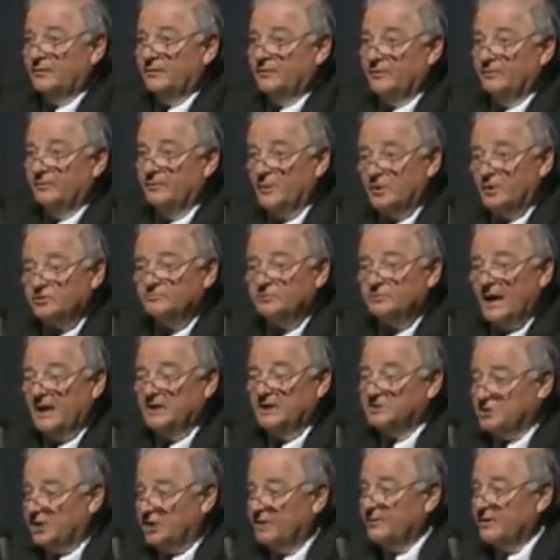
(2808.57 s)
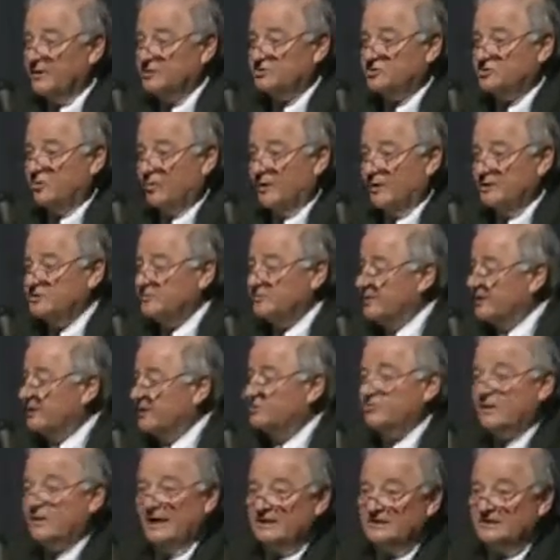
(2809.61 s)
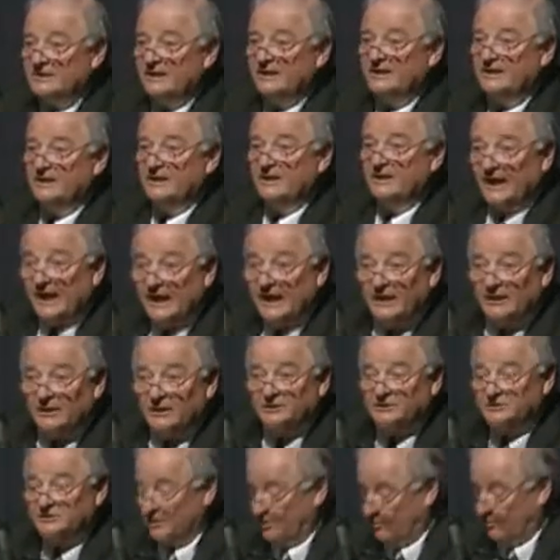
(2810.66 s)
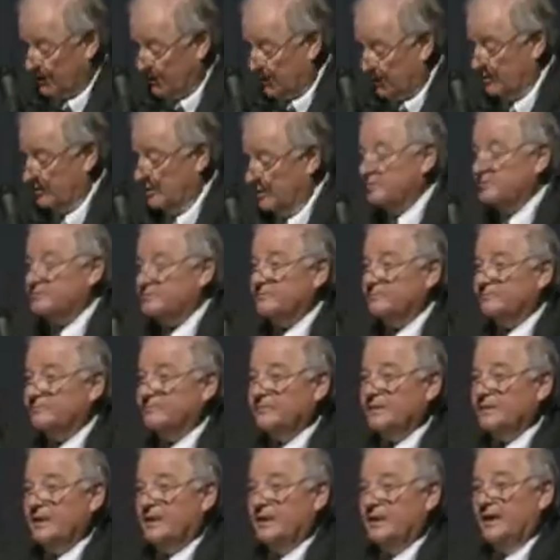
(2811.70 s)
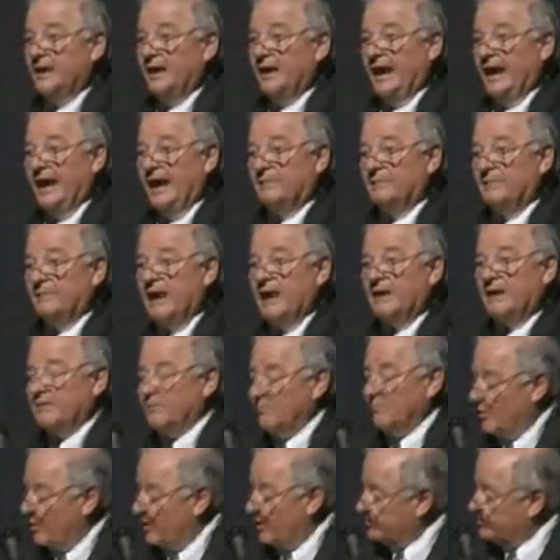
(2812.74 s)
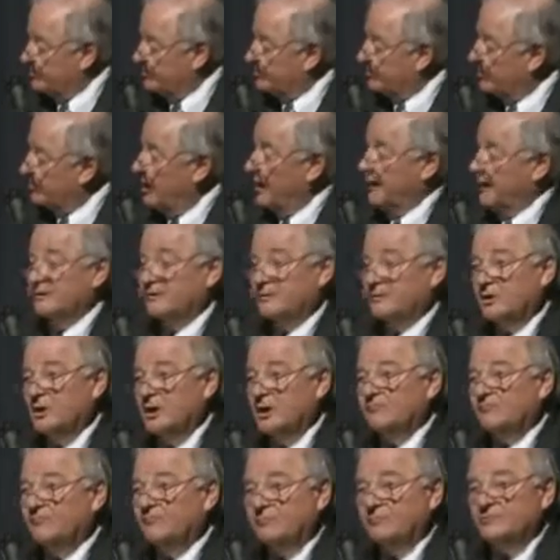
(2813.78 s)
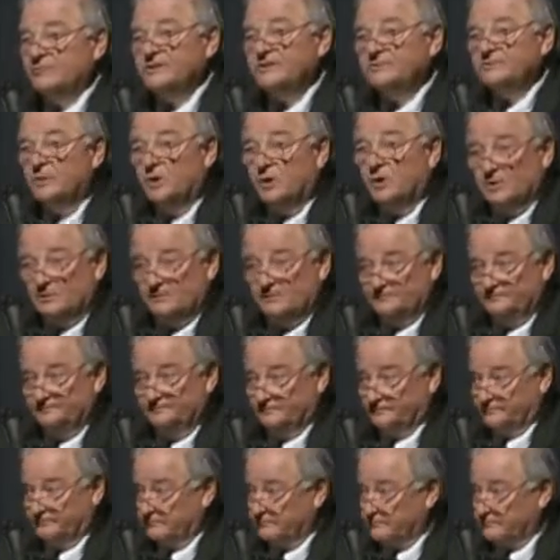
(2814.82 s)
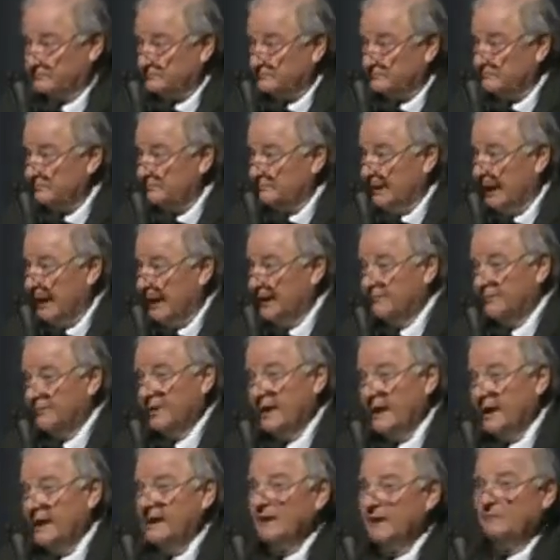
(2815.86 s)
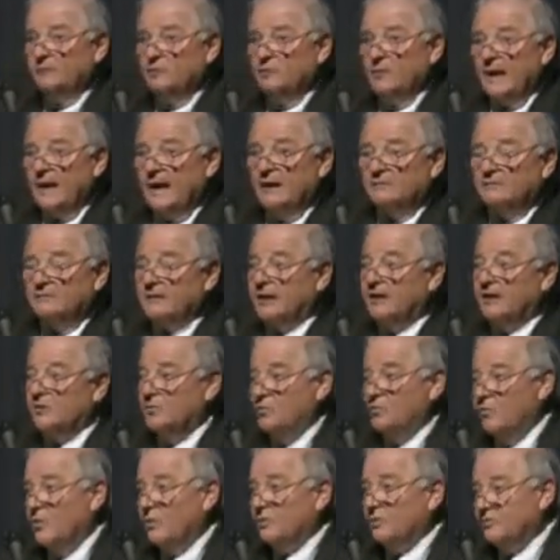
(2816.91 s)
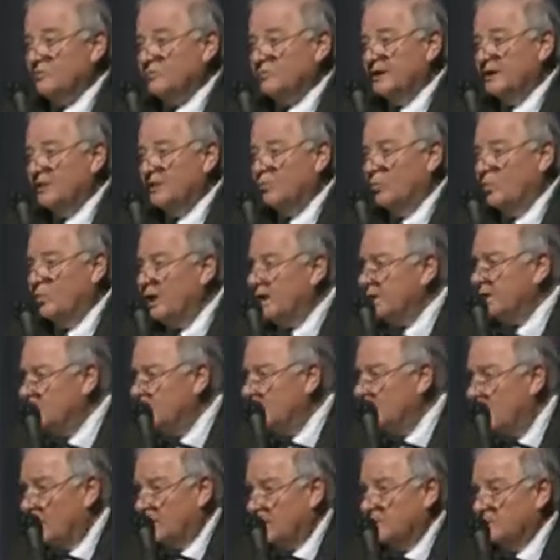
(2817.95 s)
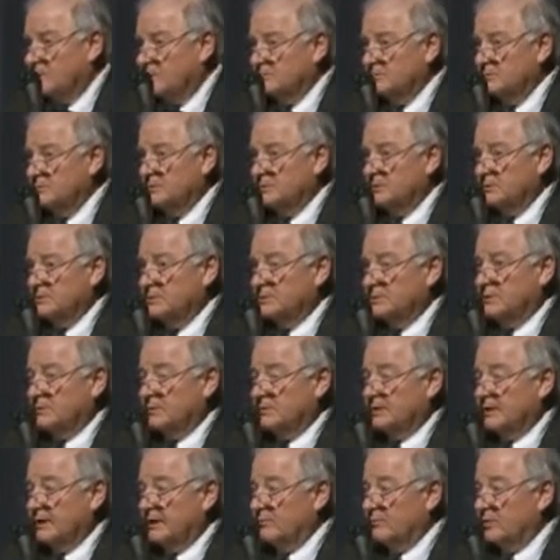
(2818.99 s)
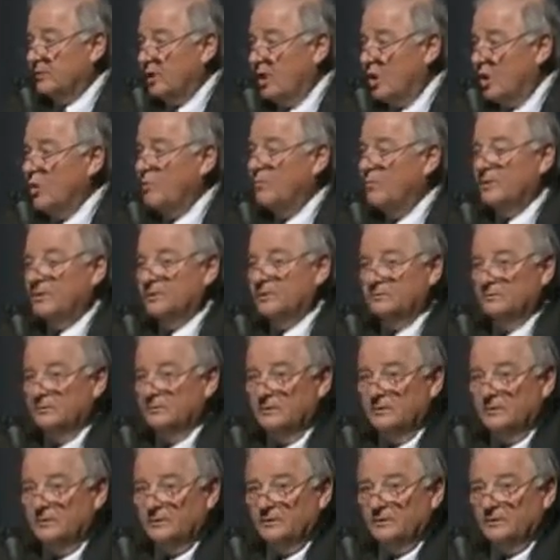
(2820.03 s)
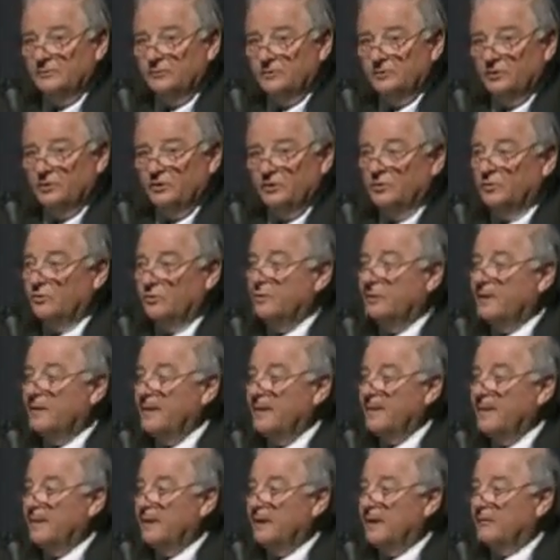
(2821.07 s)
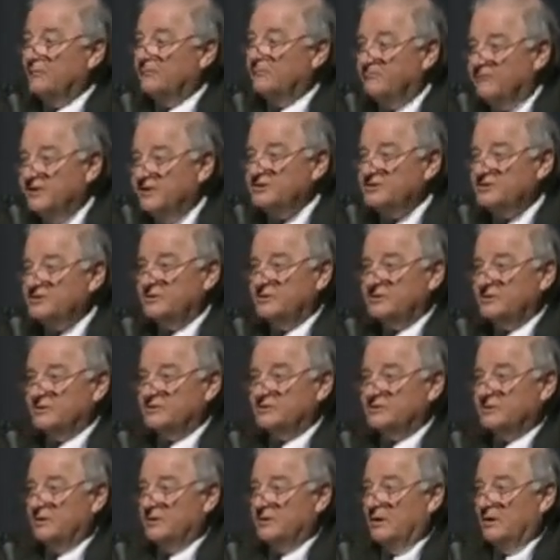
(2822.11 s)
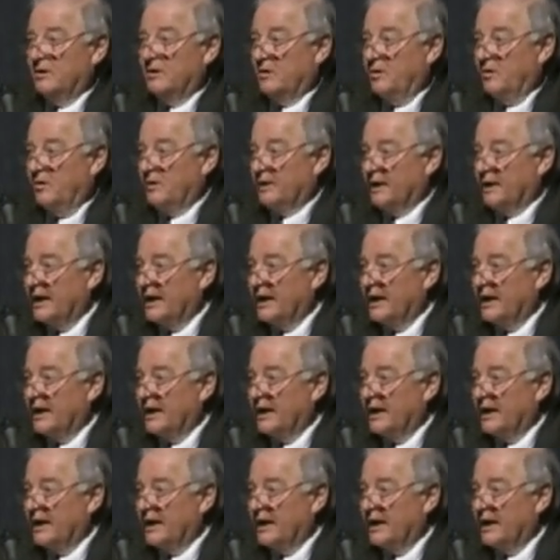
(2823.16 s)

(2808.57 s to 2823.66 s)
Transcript: the books by German historians are being translated into English so we can use them. And my remarks tonight come from this book. And if there are any of you out there who want to read one book that will open to you vistas on